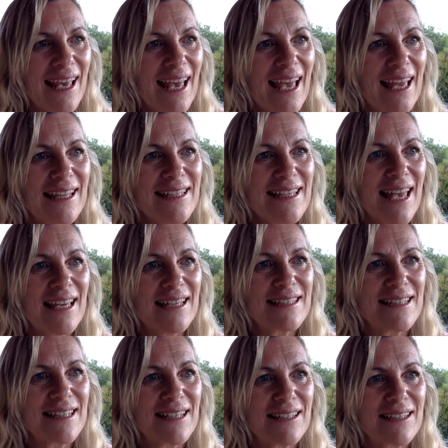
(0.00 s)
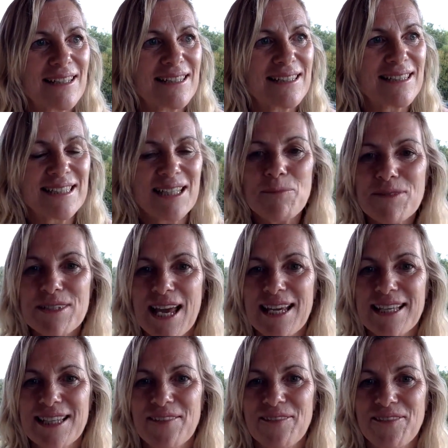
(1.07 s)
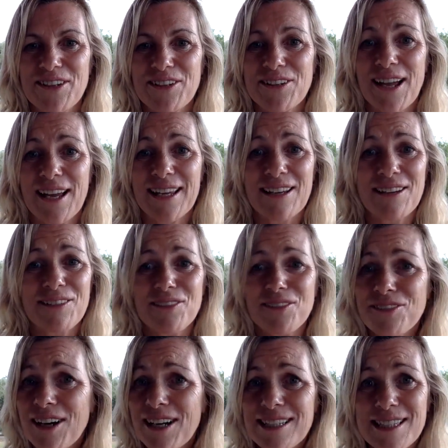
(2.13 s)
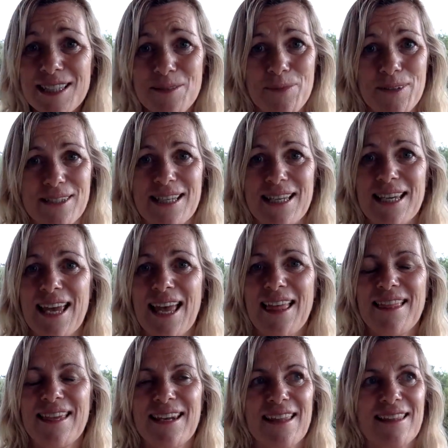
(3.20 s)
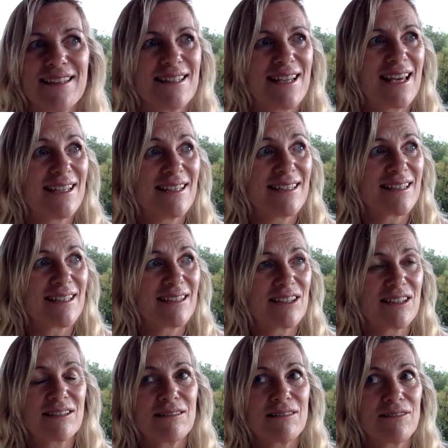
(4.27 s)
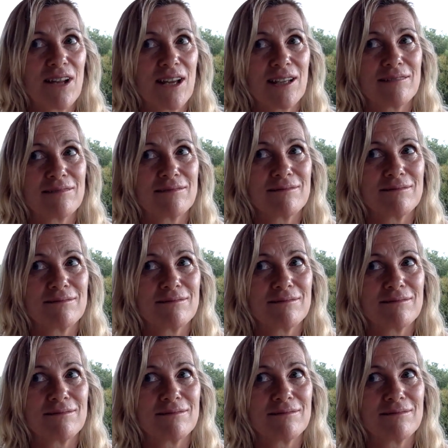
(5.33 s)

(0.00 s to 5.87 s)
and yet some days can feel like crazy busy, and then other days are just sort of like,